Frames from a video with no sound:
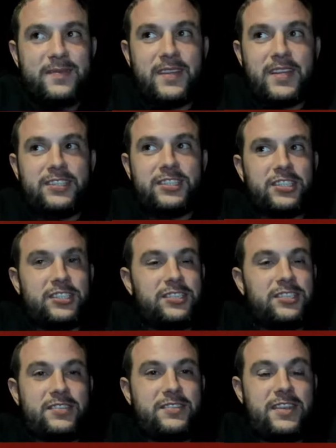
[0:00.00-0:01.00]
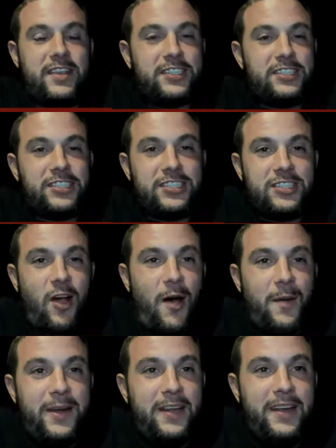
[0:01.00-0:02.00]
They're just
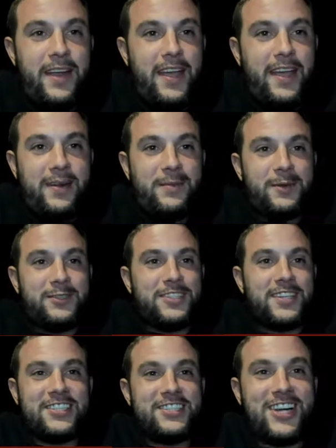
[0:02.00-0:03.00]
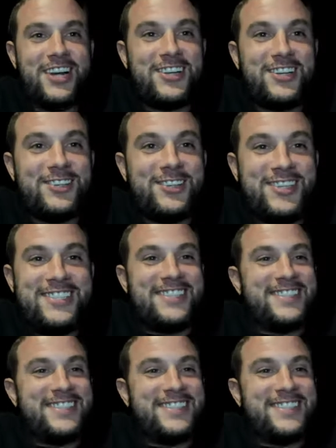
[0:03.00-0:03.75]
dominant animals of the jungle.